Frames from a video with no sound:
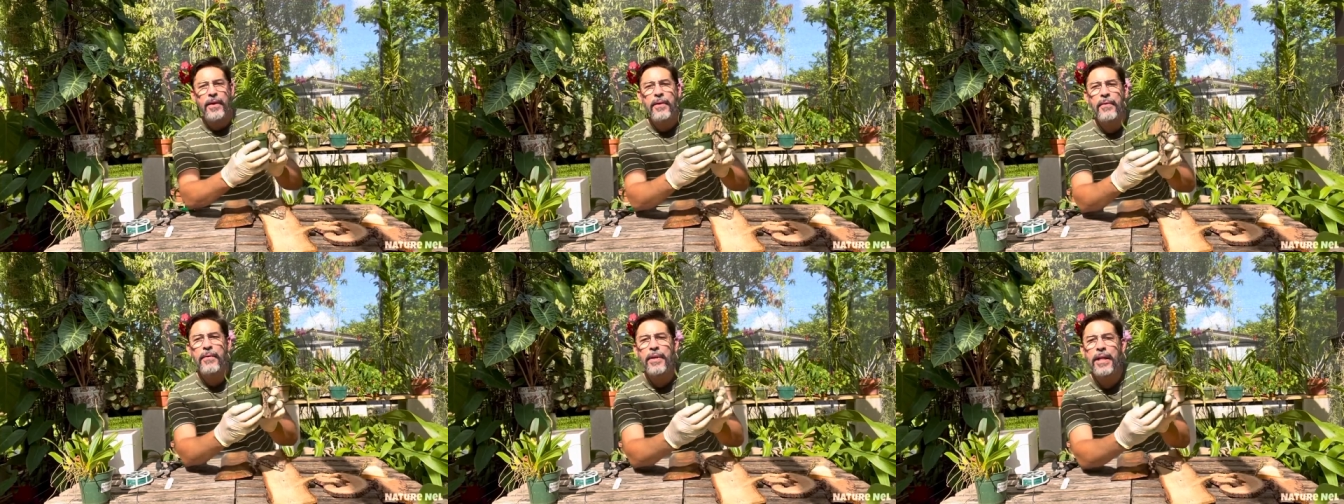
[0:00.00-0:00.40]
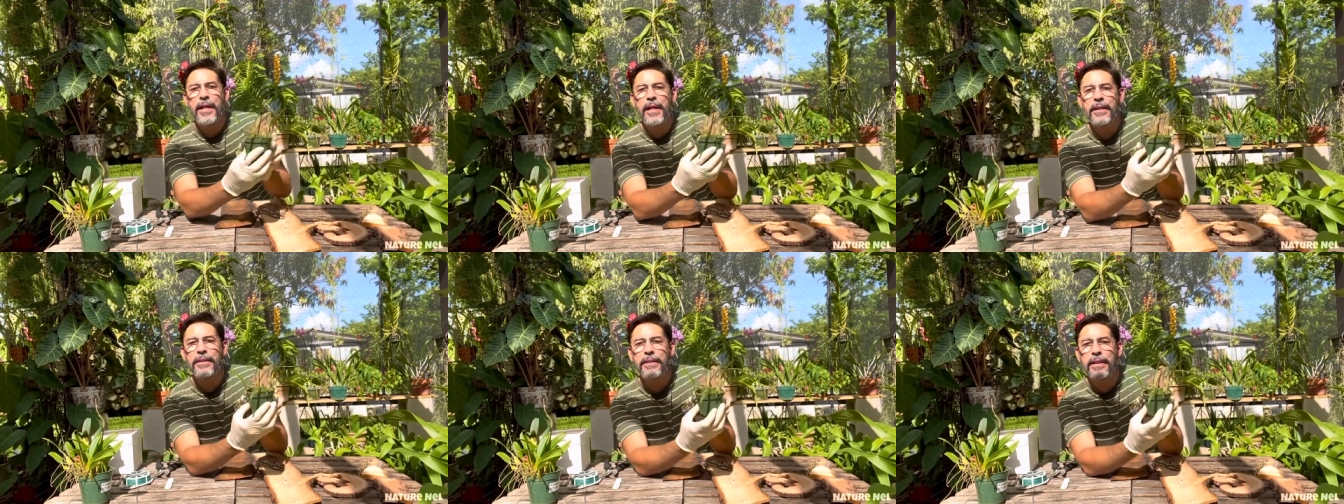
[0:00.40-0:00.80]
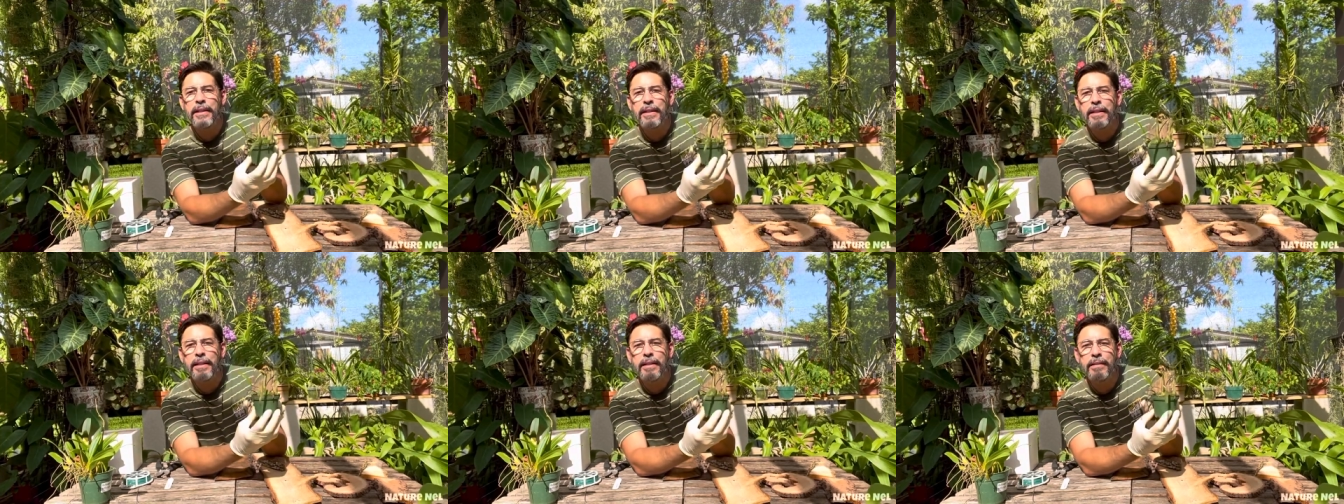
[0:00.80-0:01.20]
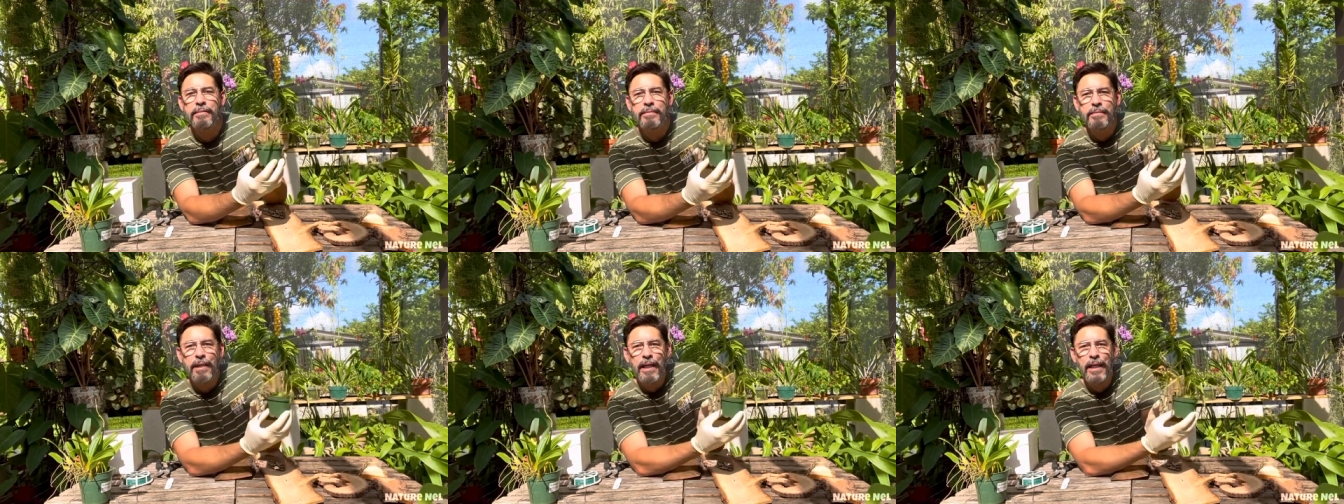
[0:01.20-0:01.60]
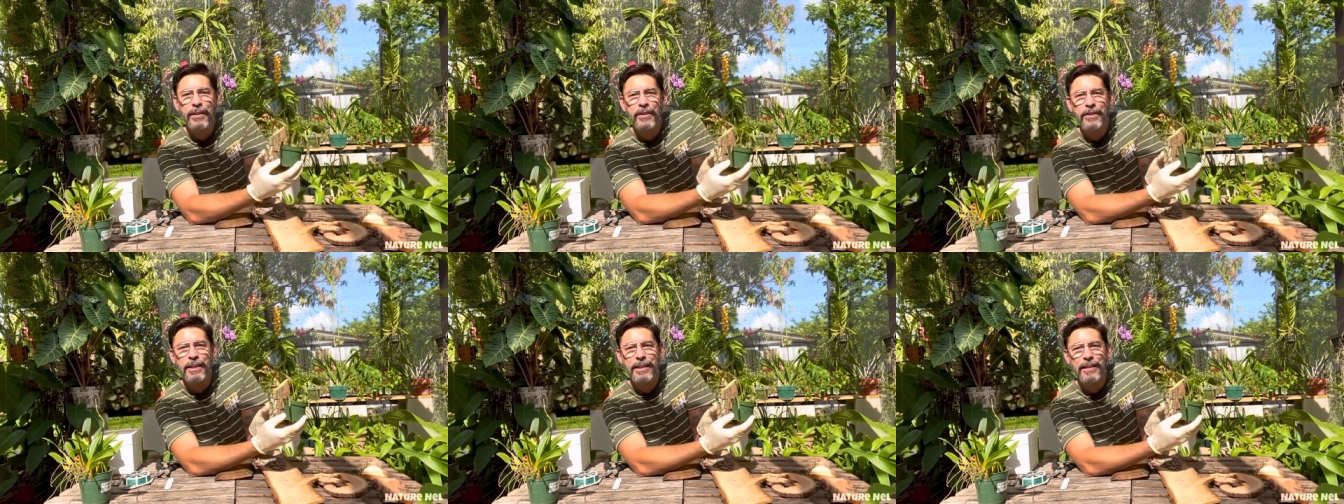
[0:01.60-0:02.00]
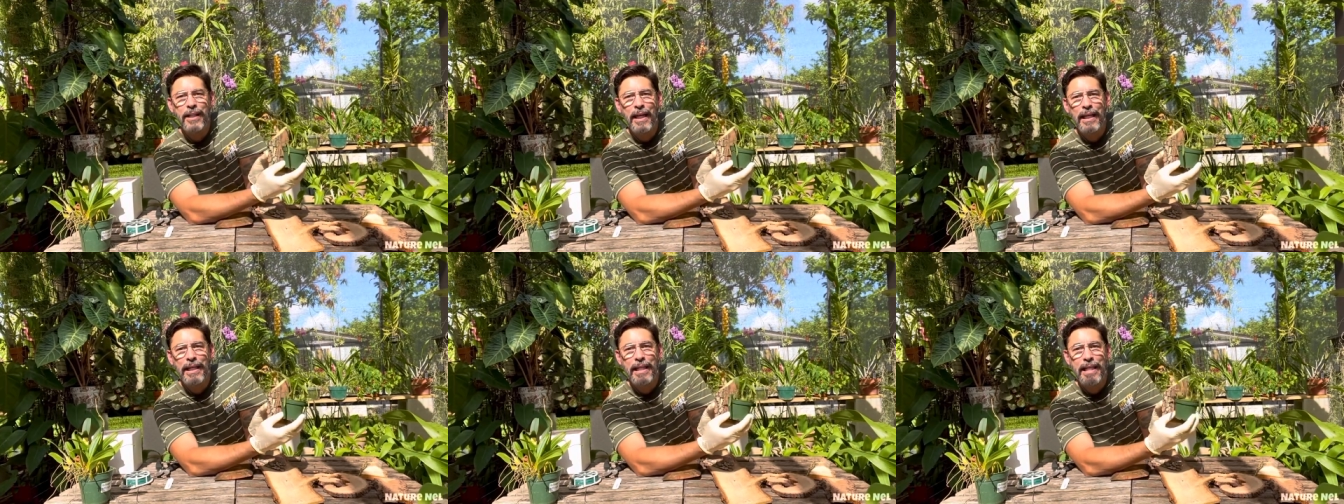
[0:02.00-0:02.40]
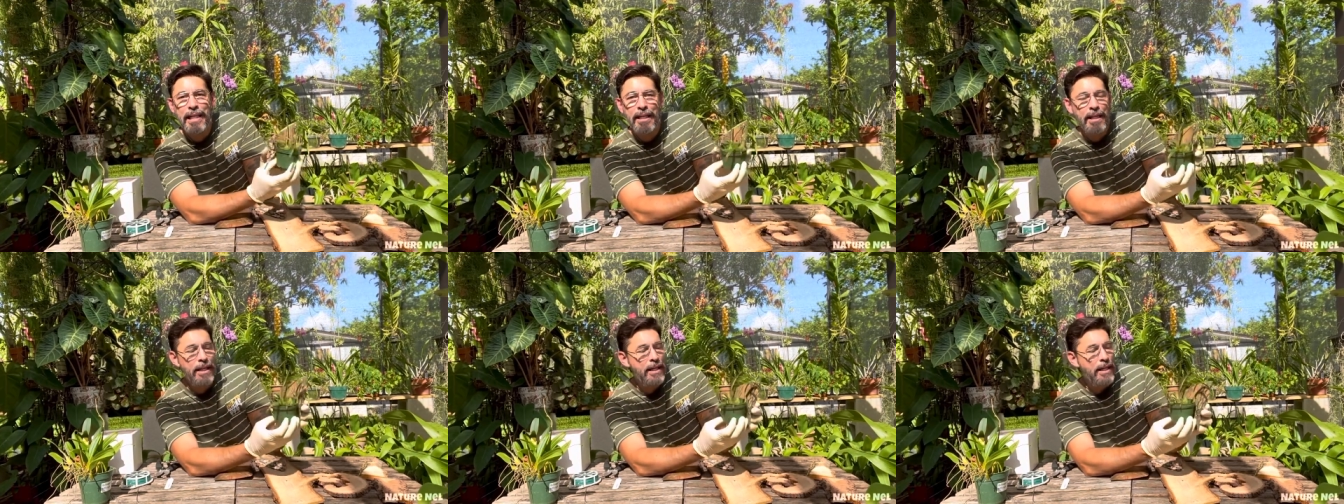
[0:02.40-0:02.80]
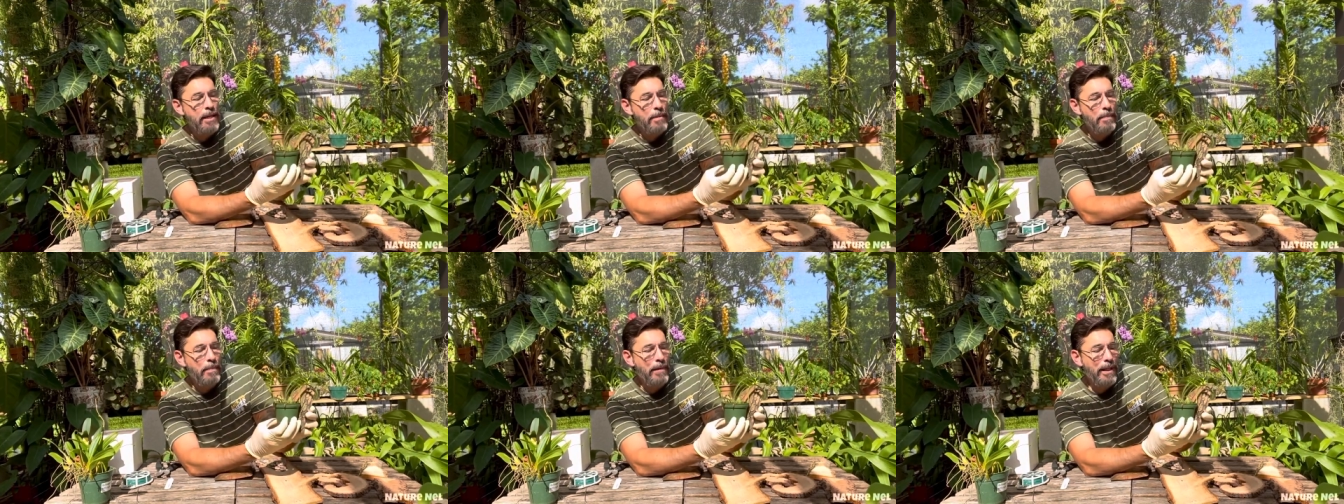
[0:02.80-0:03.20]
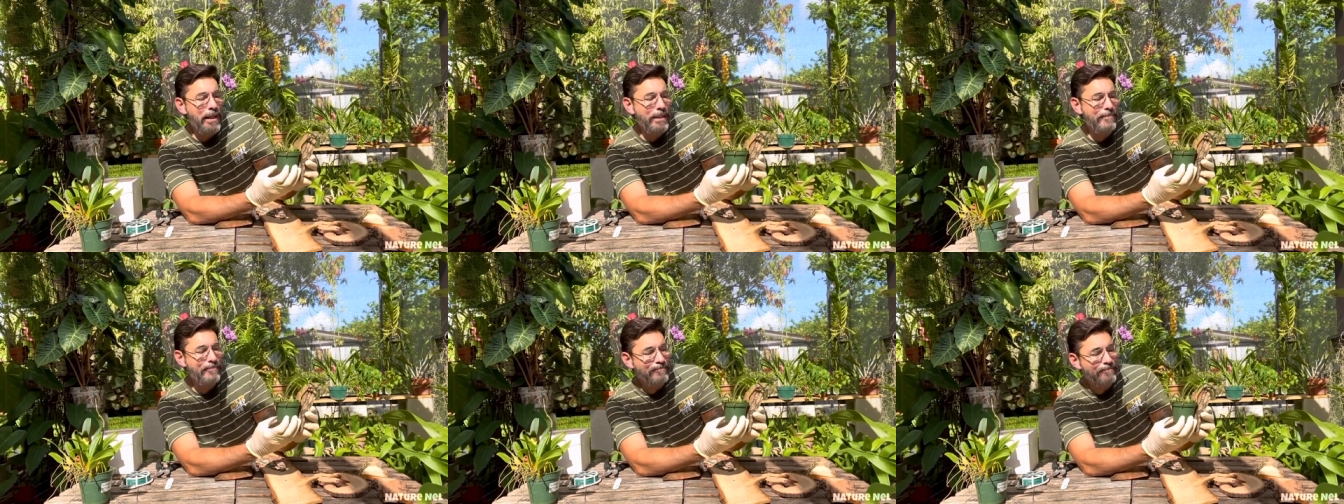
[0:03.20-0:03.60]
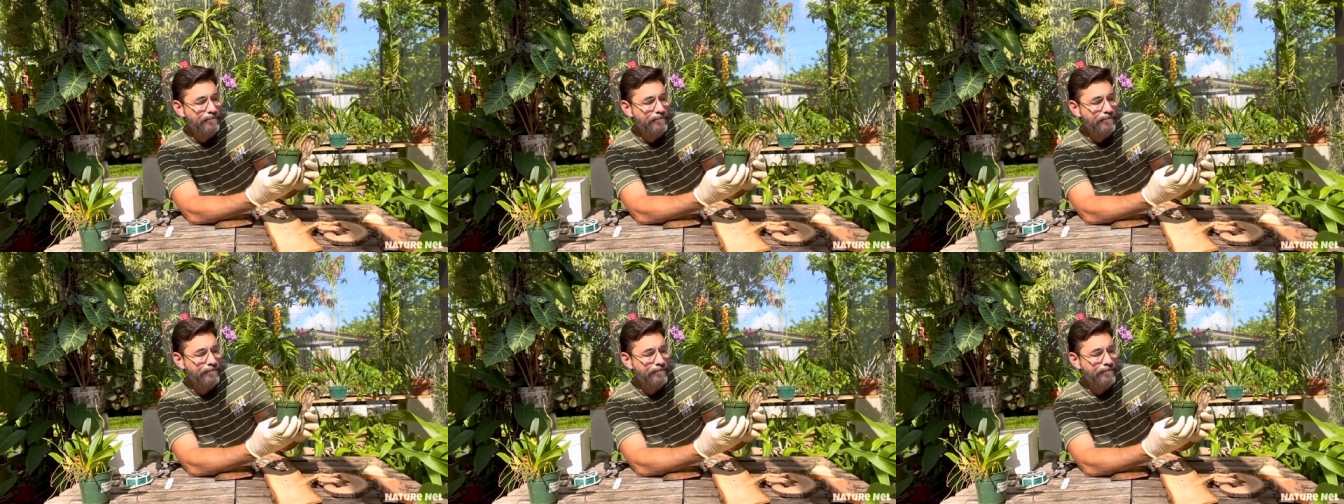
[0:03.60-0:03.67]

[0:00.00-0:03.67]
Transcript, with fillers: What do you guys think? I know it's tiny, but,